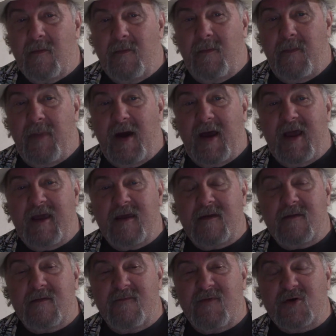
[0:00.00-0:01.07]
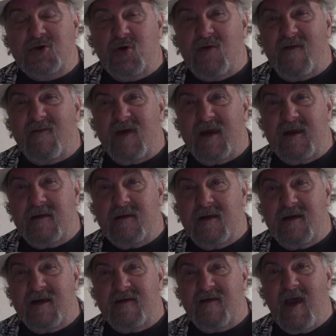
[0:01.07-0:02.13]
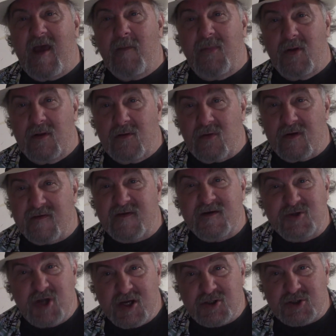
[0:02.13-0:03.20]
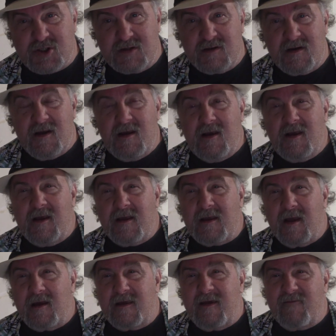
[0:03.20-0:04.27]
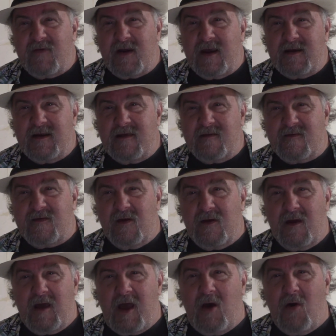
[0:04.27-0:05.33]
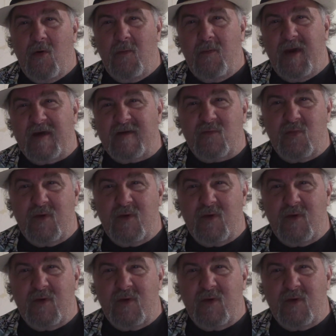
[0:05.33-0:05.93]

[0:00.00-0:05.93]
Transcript: by virtue of an example or a suggestion, given ideas to how best we